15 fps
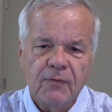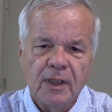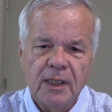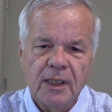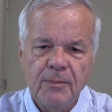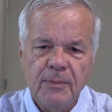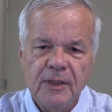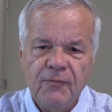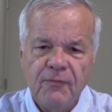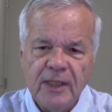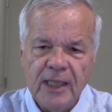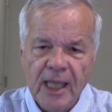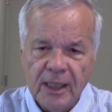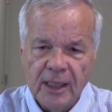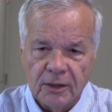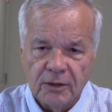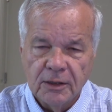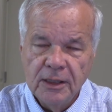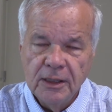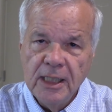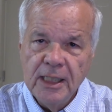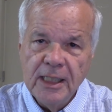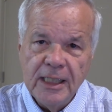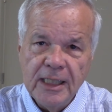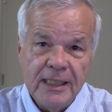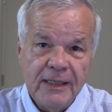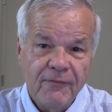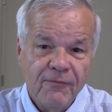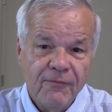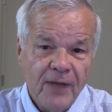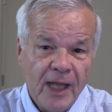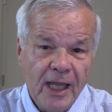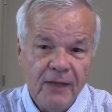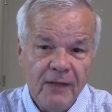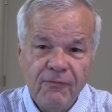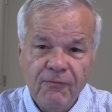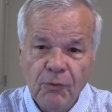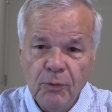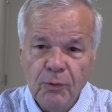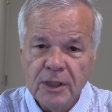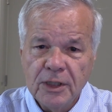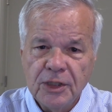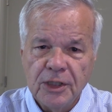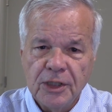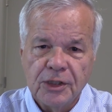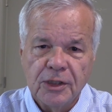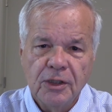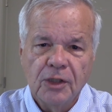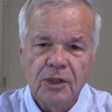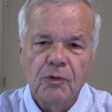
of Columbia v. Heller. In a 5-4 decision,